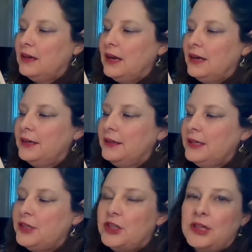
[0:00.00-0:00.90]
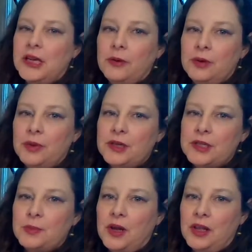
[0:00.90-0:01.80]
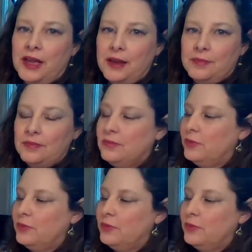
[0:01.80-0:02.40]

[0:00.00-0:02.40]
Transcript: on a lead sheet, I would put a small m.